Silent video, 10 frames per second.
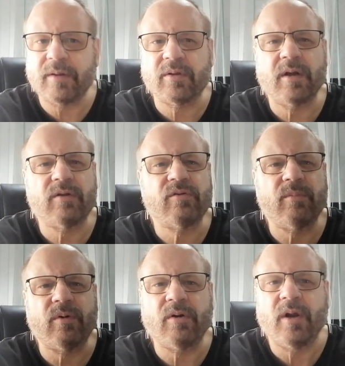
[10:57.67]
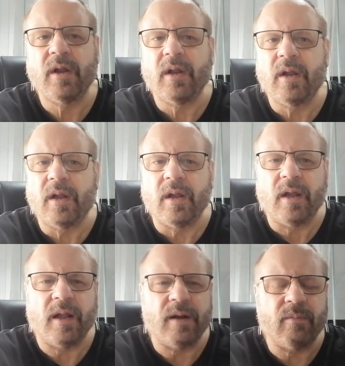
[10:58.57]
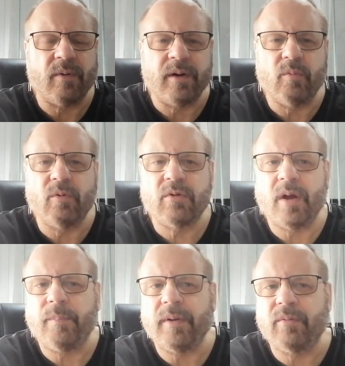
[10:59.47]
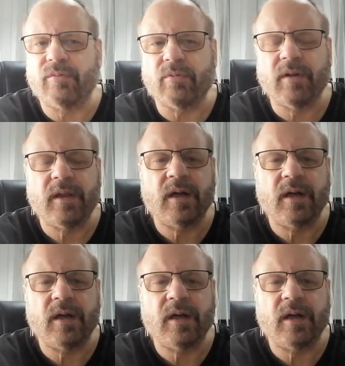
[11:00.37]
the customer. And when he woke up, he was really